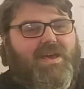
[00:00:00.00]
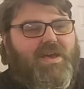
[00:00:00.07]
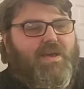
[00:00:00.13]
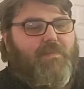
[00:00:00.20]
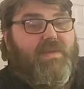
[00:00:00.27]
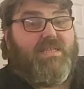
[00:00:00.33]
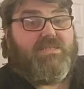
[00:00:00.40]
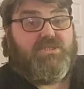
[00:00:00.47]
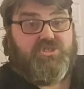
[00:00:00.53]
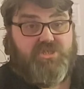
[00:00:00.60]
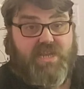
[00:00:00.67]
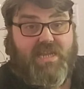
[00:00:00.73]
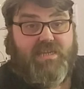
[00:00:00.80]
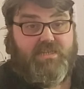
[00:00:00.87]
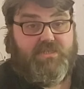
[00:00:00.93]
It's a
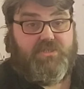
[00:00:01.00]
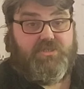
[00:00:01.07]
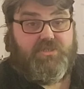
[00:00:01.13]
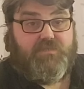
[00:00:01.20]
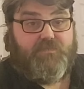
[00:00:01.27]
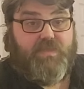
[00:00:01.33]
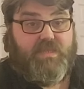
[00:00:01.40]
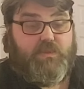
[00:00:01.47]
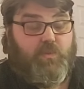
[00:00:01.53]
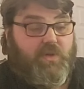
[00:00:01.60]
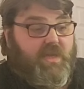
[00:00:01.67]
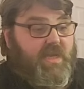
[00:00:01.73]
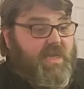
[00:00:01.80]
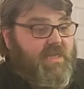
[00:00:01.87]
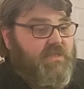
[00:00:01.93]
challenge, is what
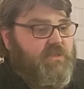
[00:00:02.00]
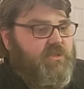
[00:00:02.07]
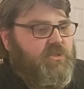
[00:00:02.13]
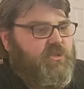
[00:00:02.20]
it is.